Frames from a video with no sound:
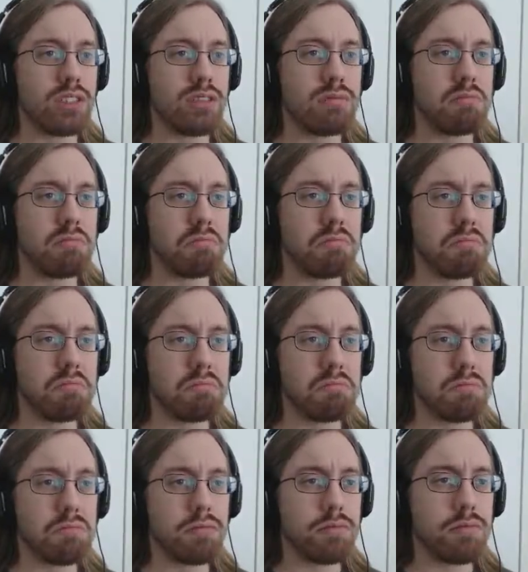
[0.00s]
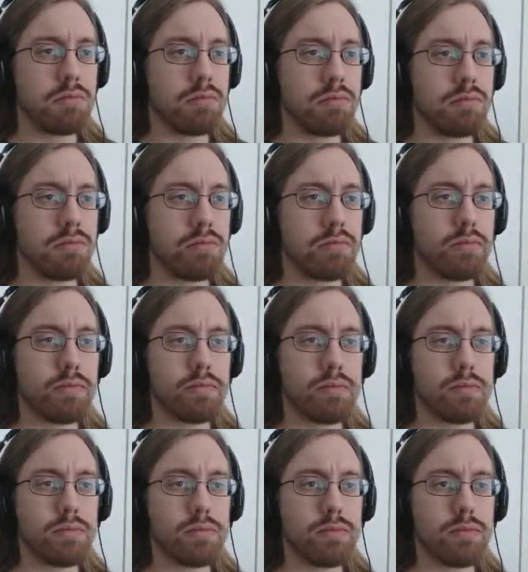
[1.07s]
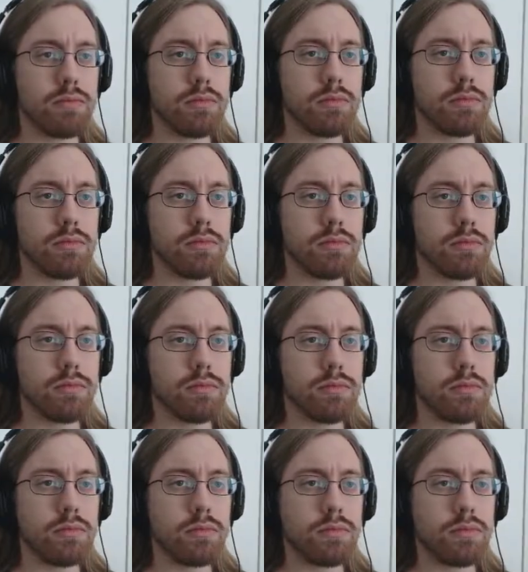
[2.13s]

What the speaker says: [no speech]